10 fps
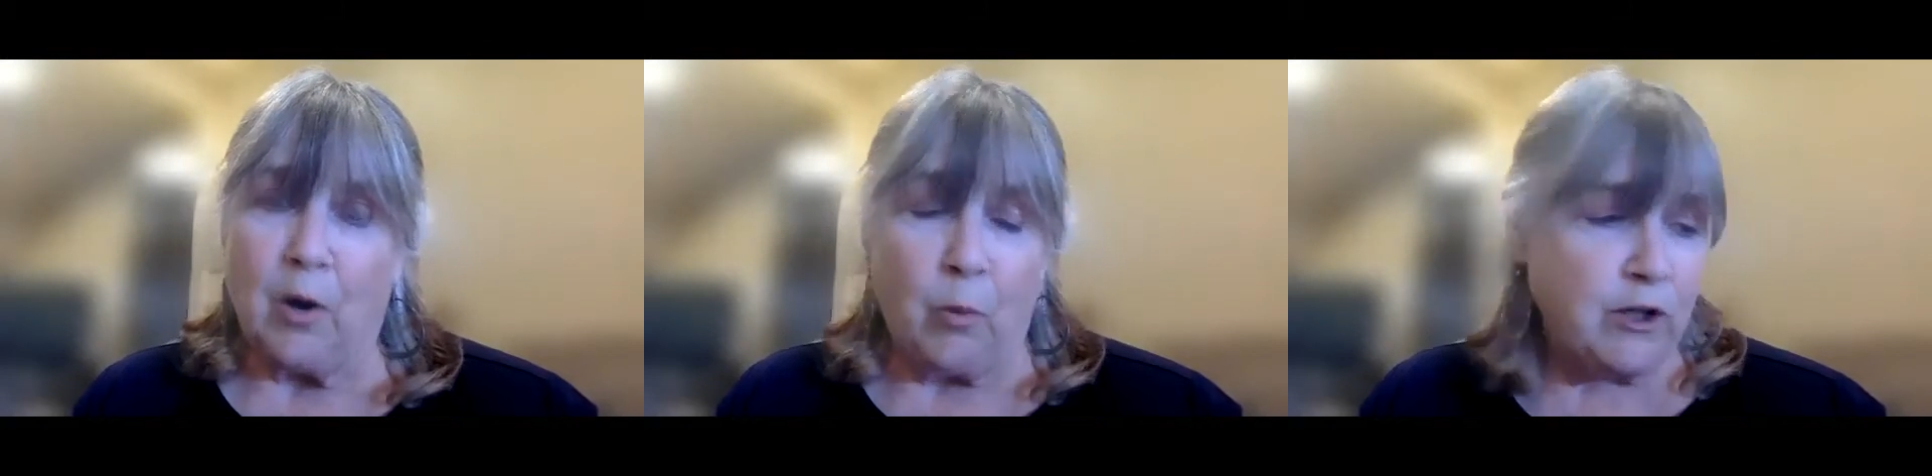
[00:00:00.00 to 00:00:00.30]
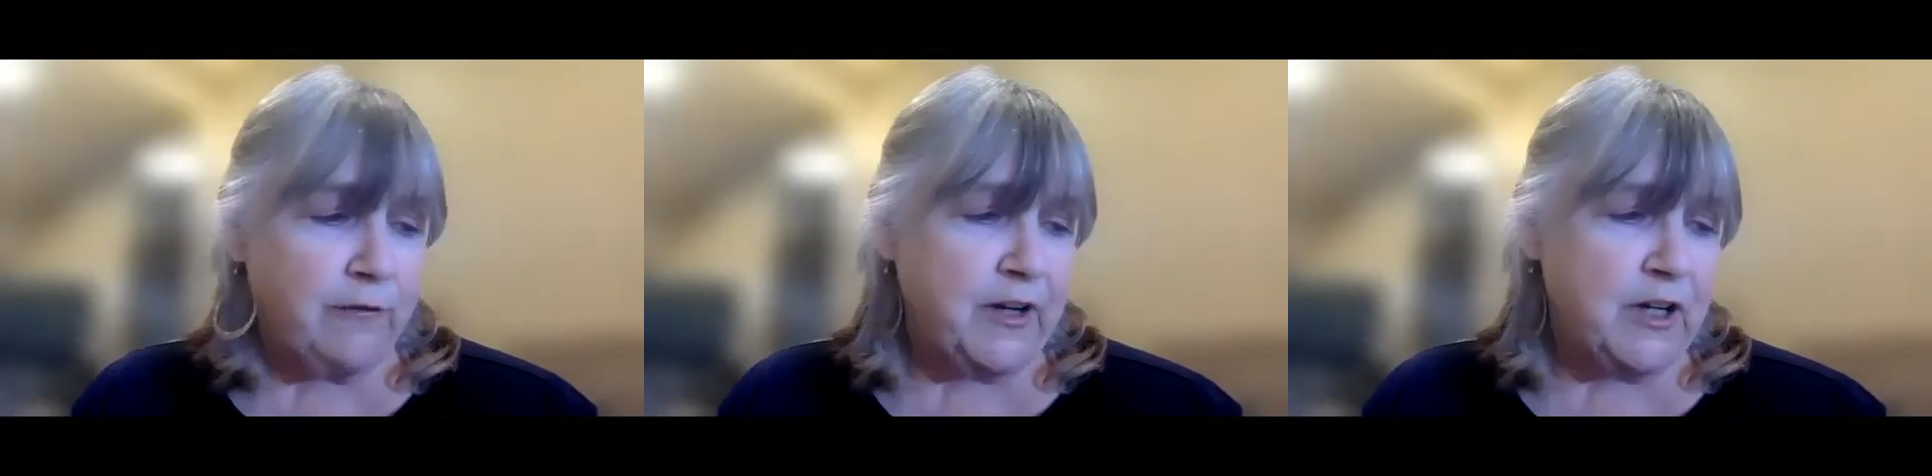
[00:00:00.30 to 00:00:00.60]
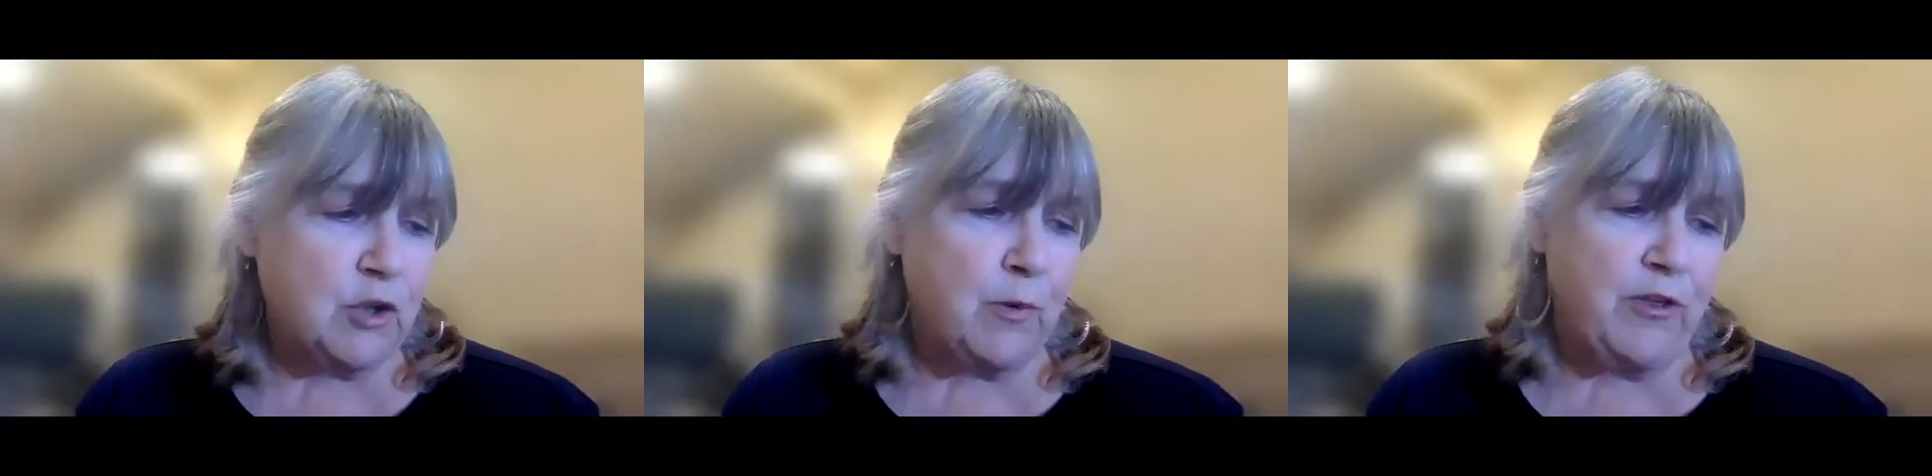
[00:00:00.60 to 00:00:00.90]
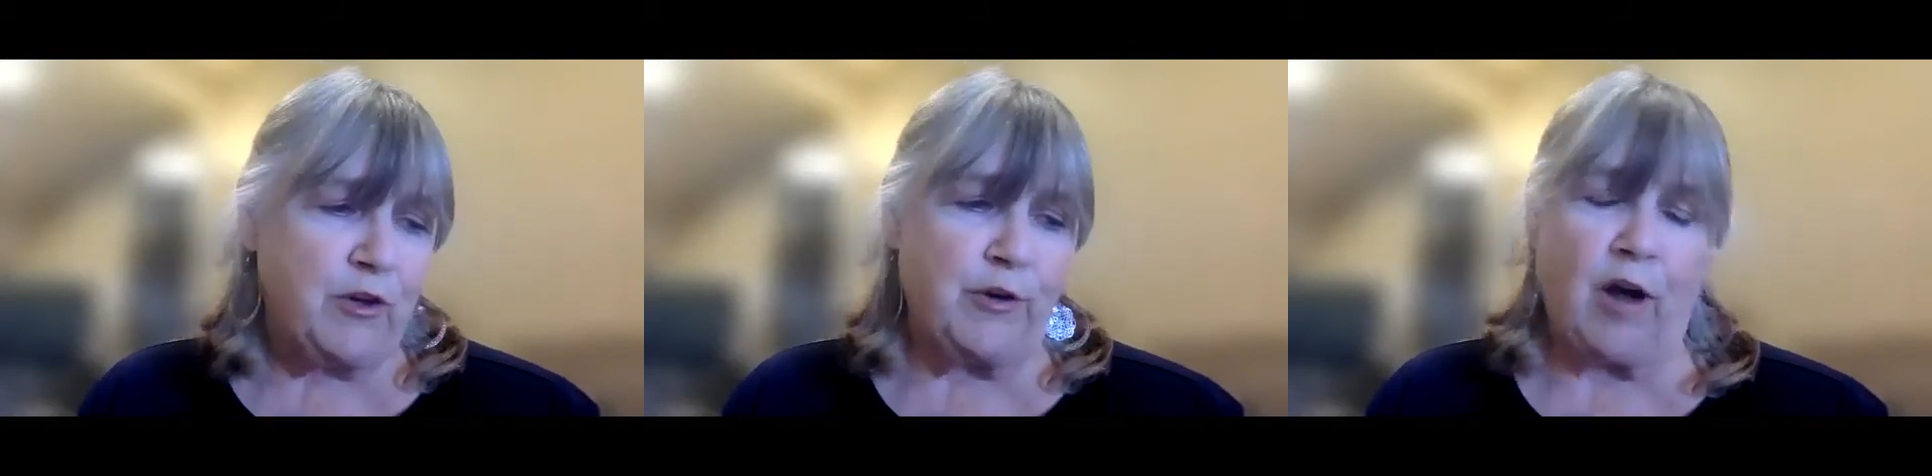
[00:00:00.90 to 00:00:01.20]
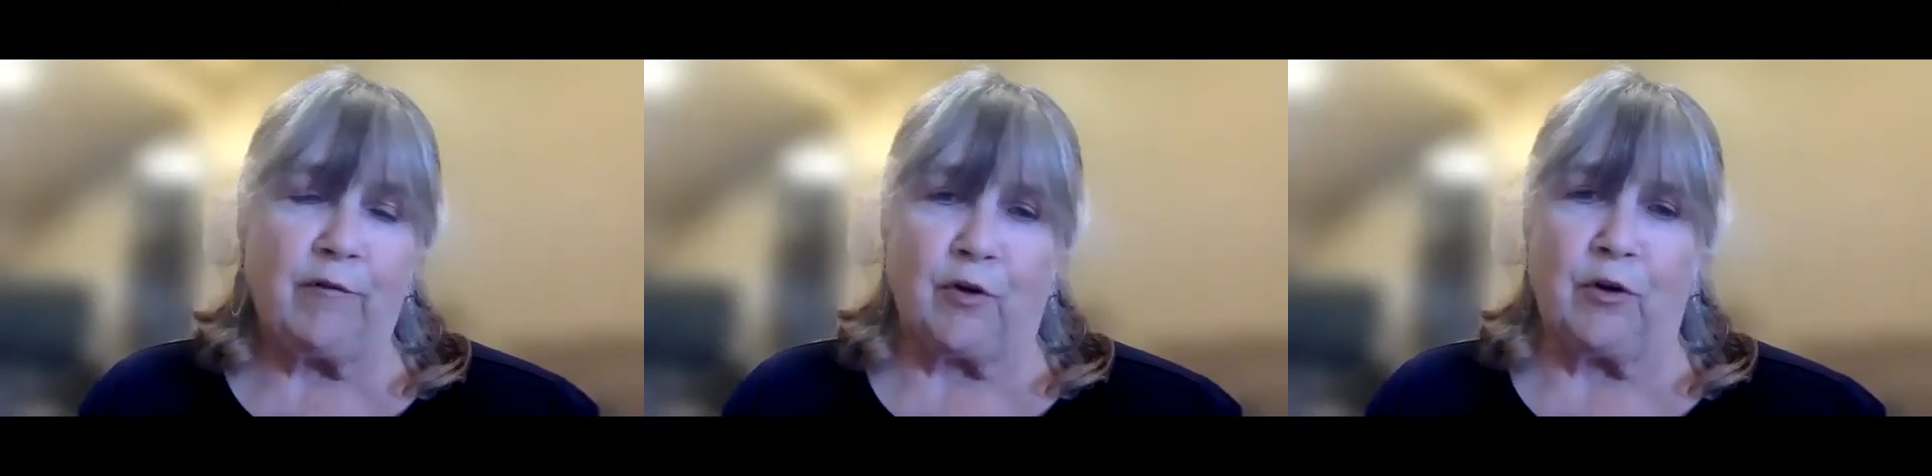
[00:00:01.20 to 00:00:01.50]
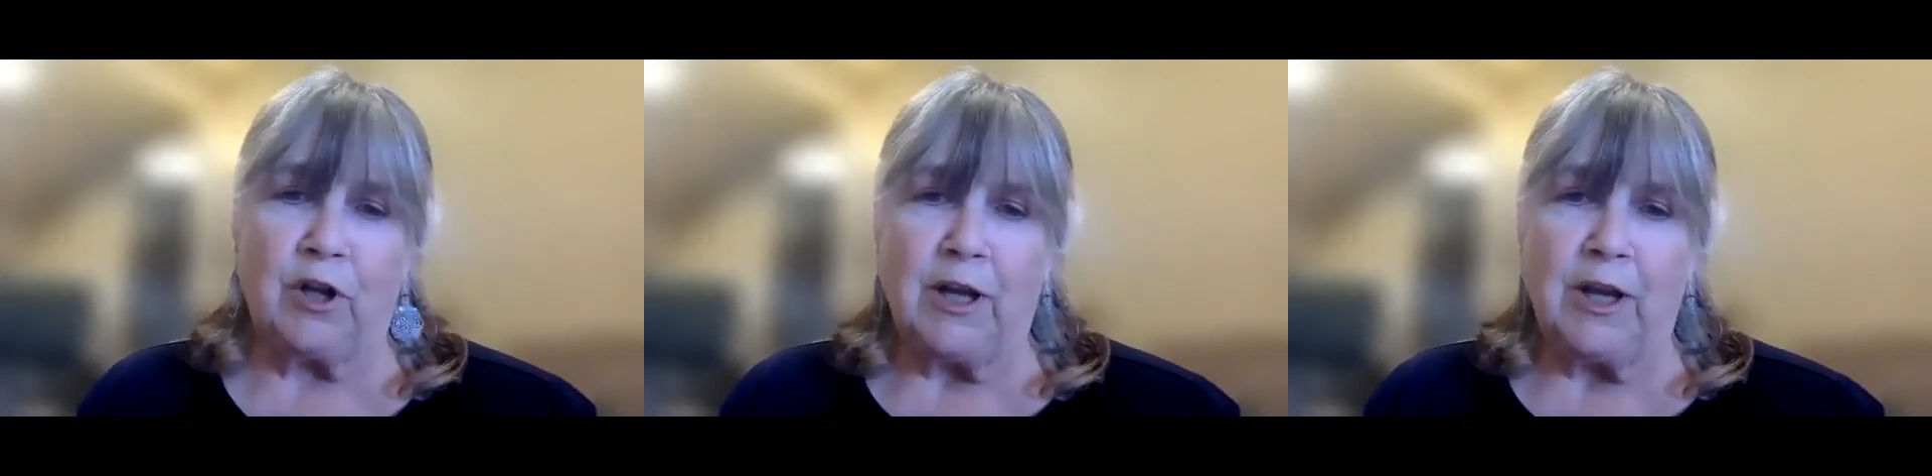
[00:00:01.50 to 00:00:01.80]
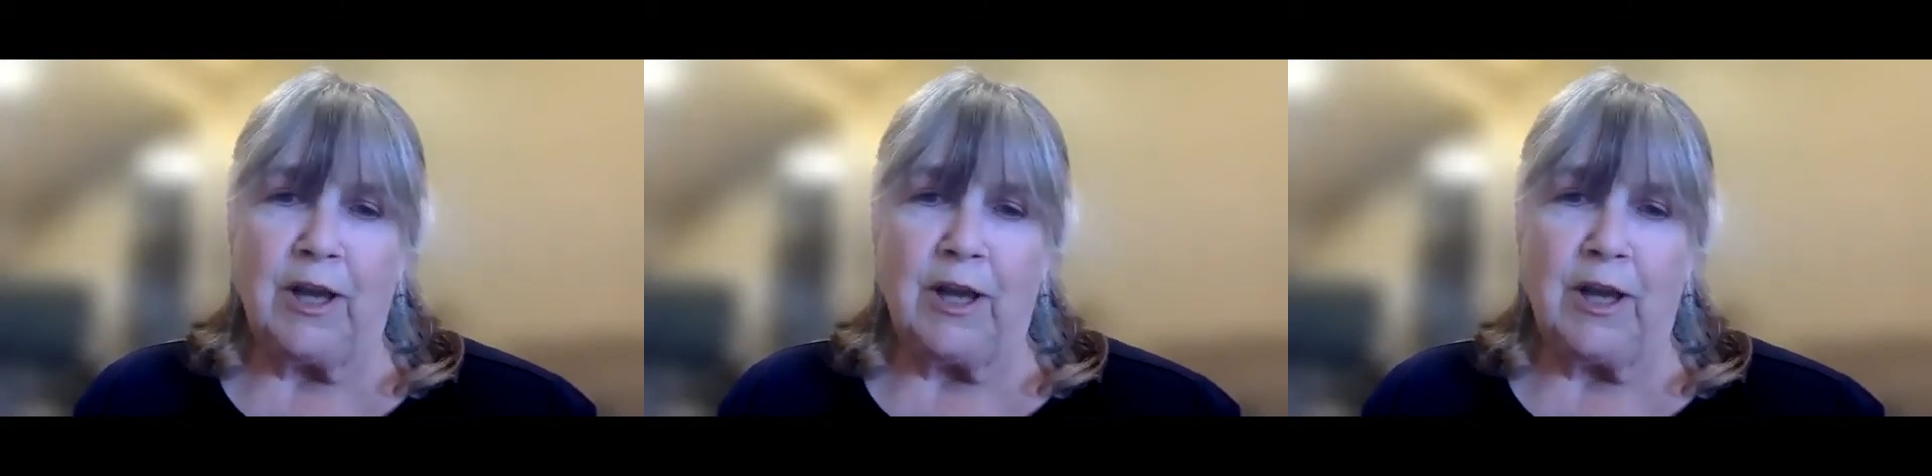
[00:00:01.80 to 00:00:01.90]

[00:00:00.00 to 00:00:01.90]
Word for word: when you're finished with your novel